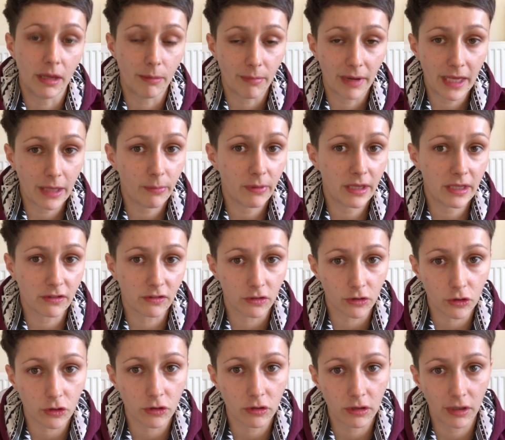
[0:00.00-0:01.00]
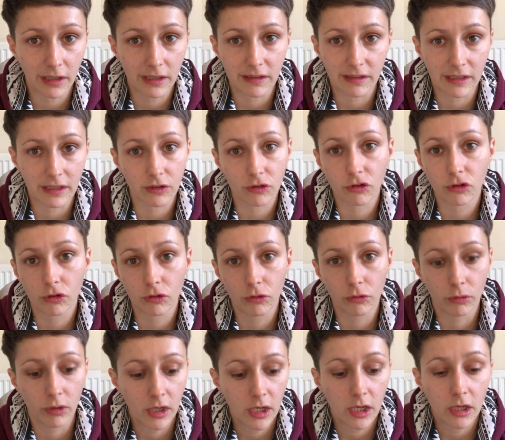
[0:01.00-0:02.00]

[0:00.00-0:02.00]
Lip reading: Maybe it's a good idea to